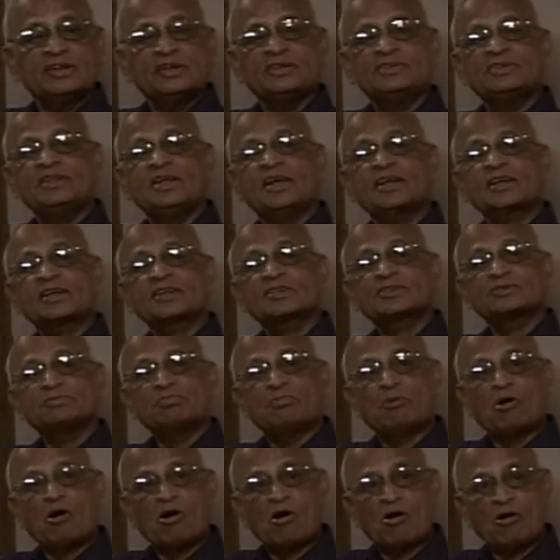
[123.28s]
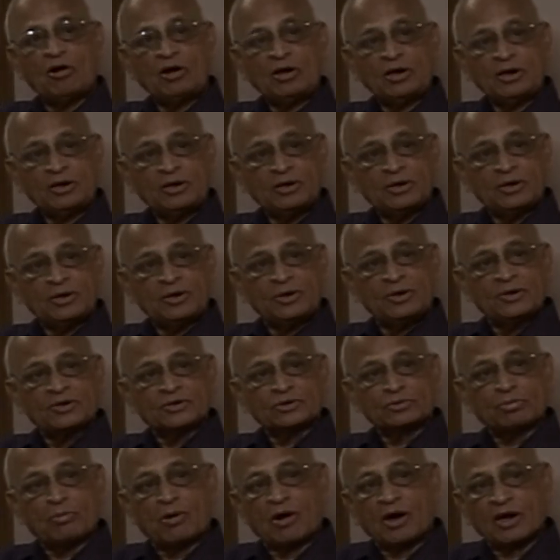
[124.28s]
is there a small,
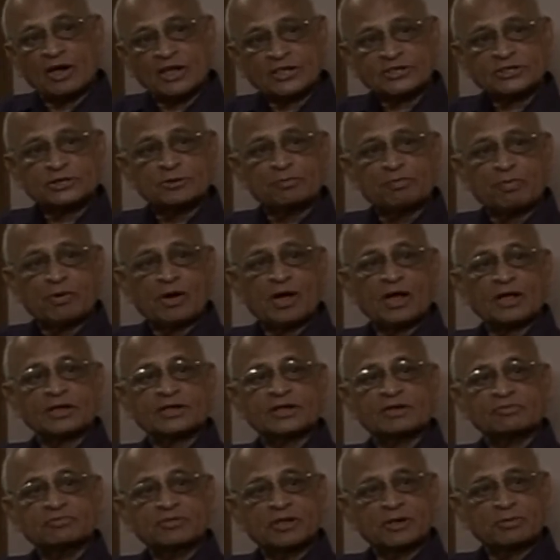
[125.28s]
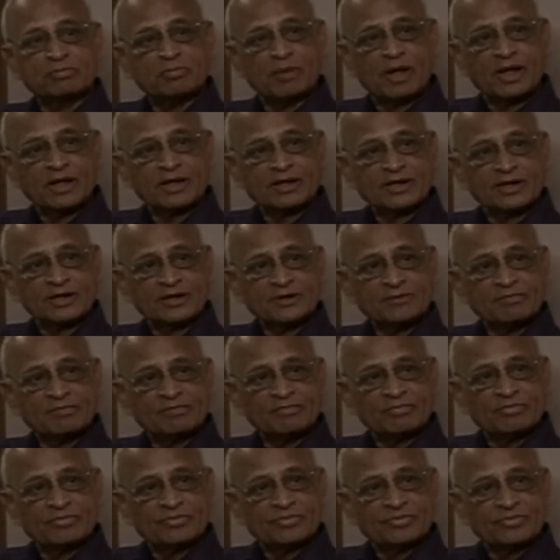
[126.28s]
smallest part of that magnet
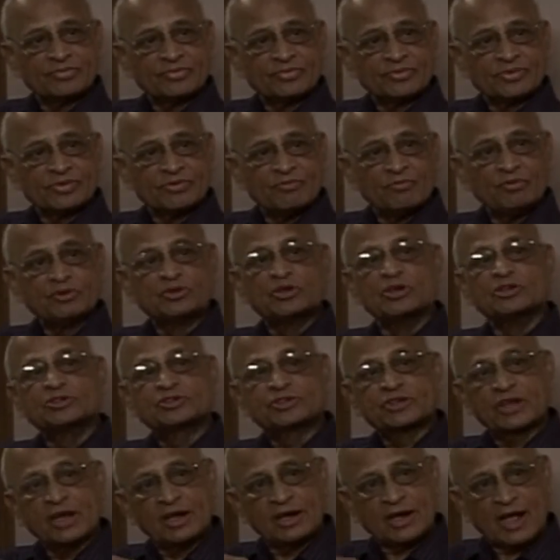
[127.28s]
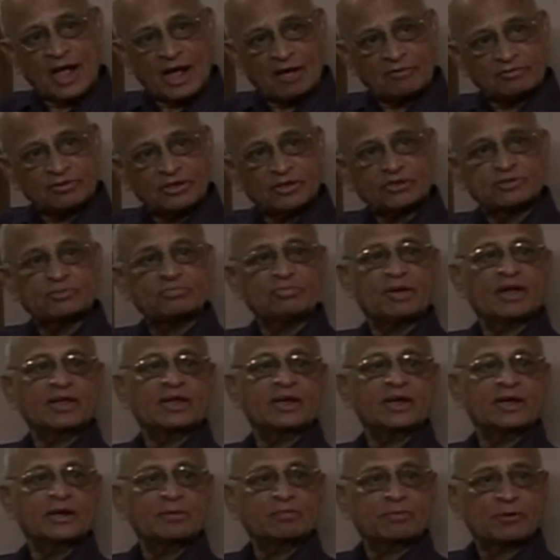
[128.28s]
which will still have this
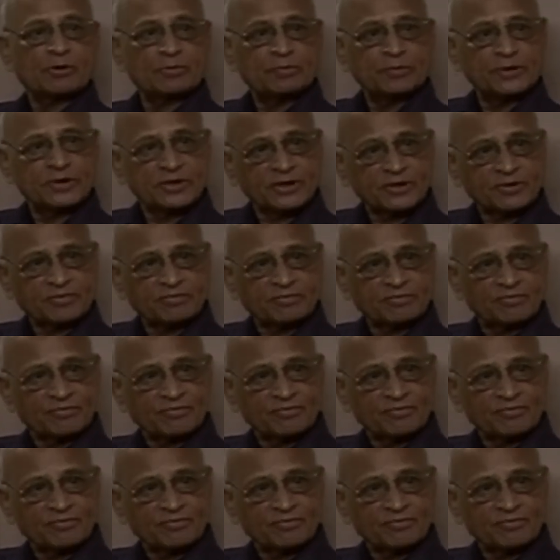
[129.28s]
magnetic property?